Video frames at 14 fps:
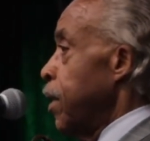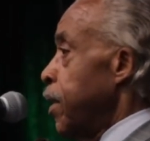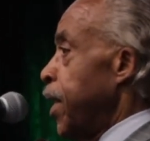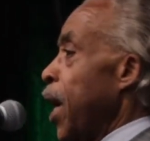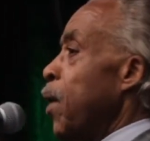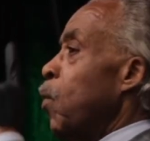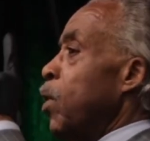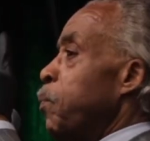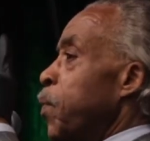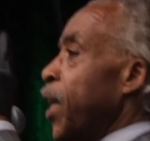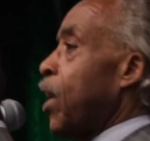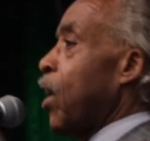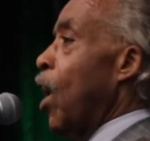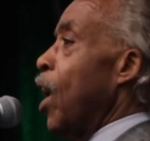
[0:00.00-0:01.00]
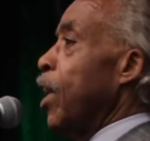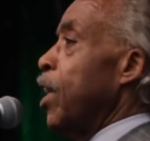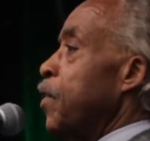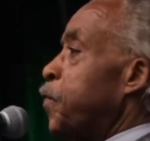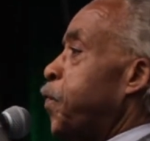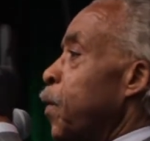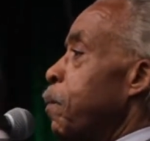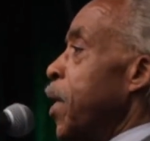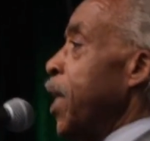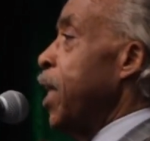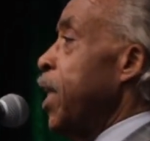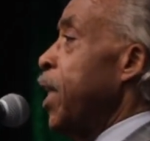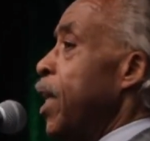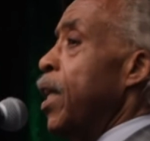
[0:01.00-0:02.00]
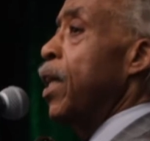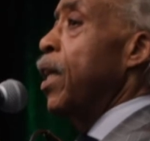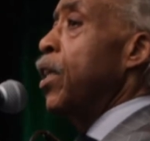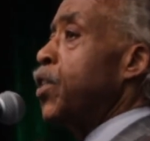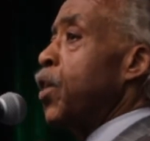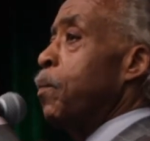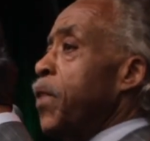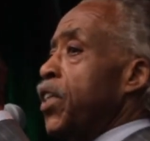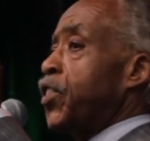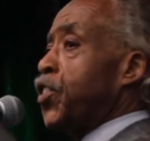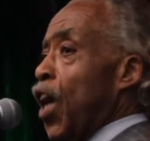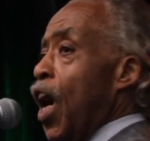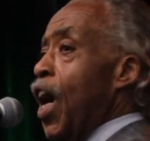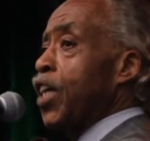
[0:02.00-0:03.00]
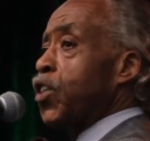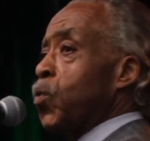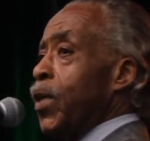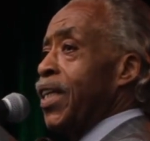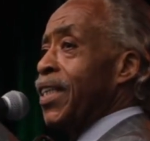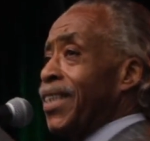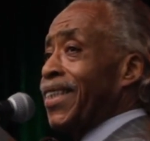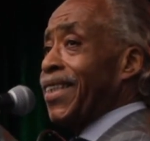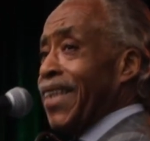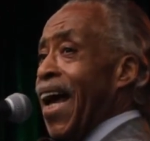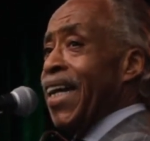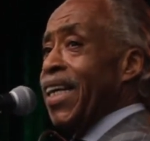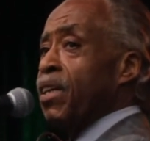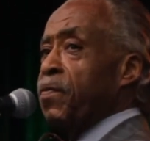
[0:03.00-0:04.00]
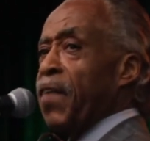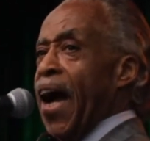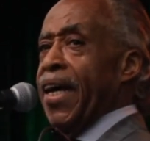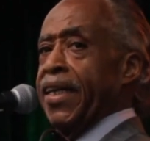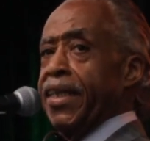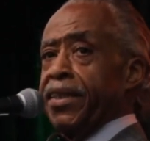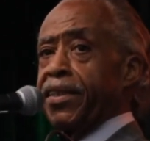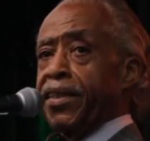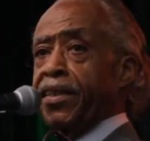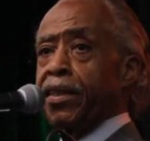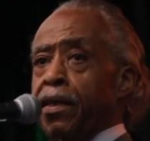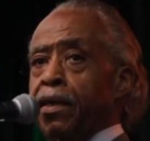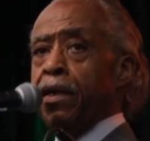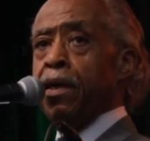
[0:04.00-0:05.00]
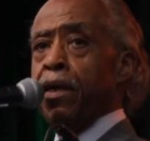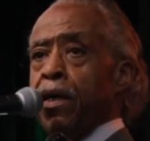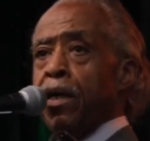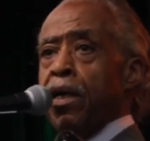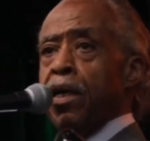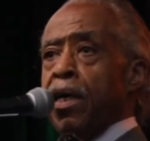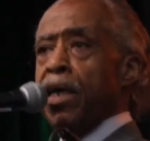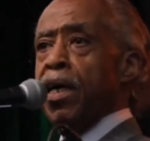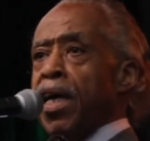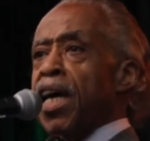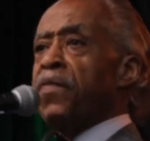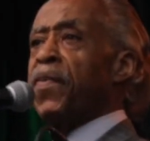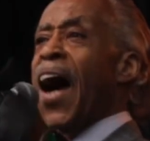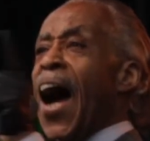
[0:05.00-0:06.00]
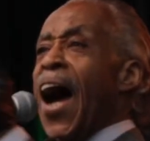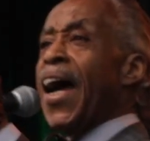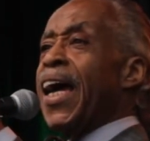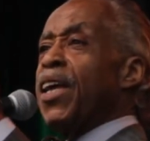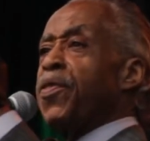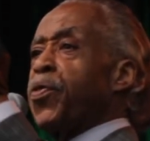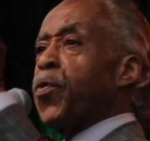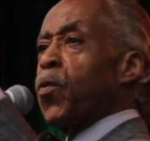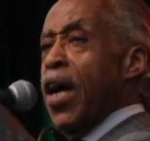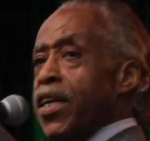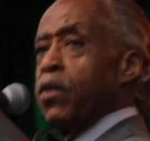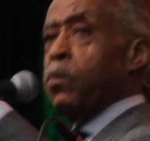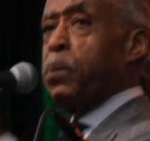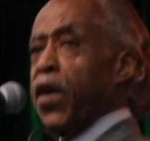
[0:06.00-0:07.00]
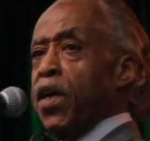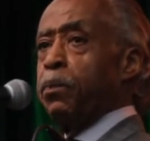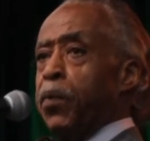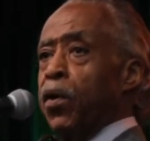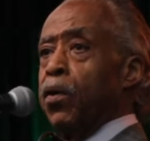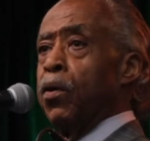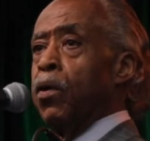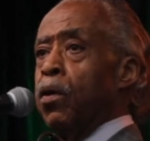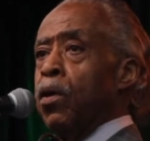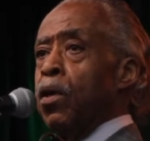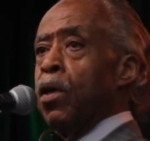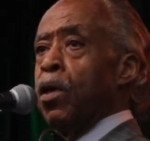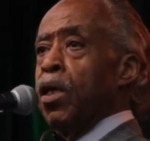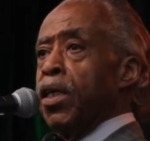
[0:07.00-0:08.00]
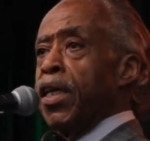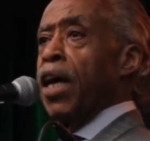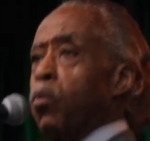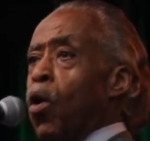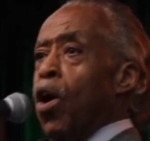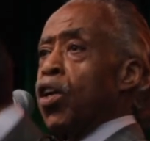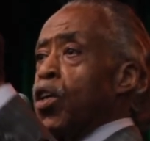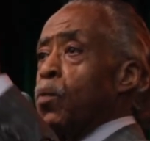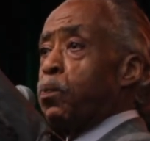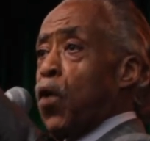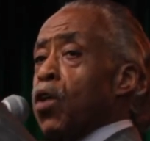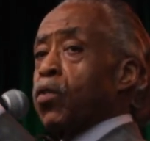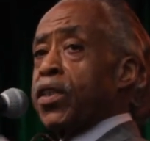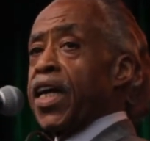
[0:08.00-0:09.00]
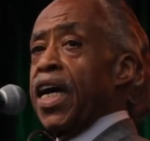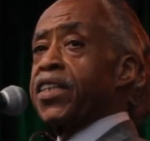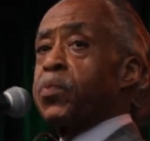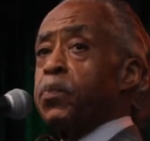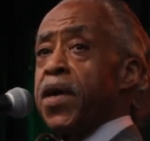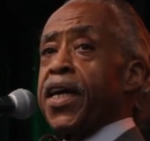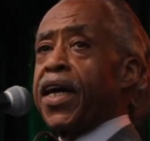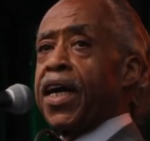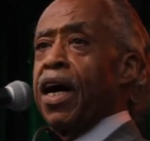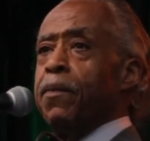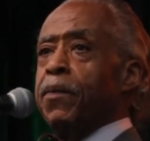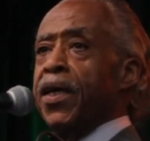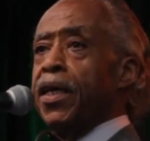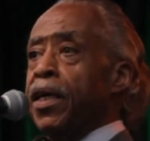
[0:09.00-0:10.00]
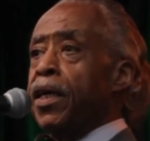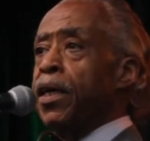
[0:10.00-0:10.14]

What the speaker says: they would be calling for me to be charged with inciting violence. If I had threatened people that wanted to protest me coming,